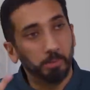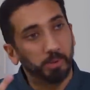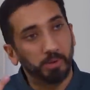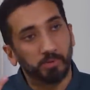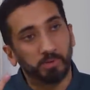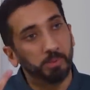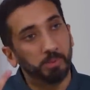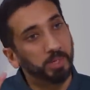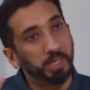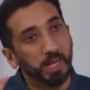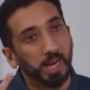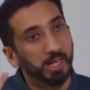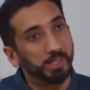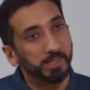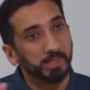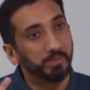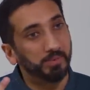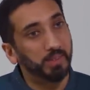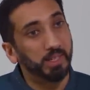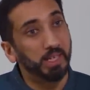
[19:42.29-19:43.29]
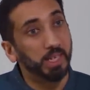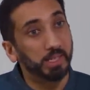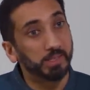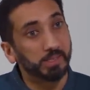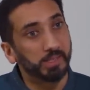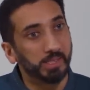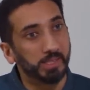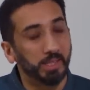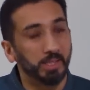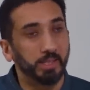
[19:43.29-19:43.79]
but from the eyes of the
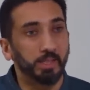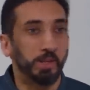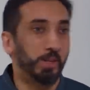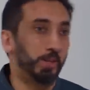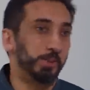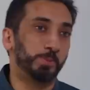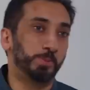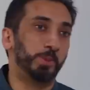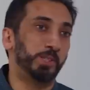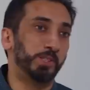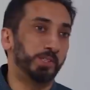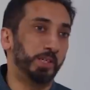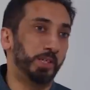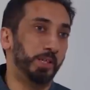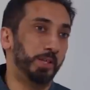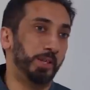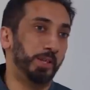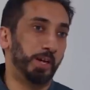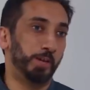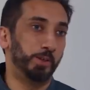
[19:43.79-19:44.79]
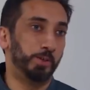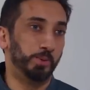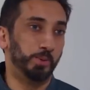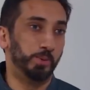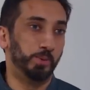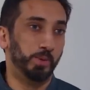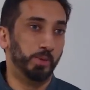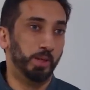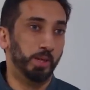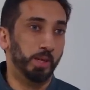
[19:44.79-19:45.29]
unseen, there's mercy in that too.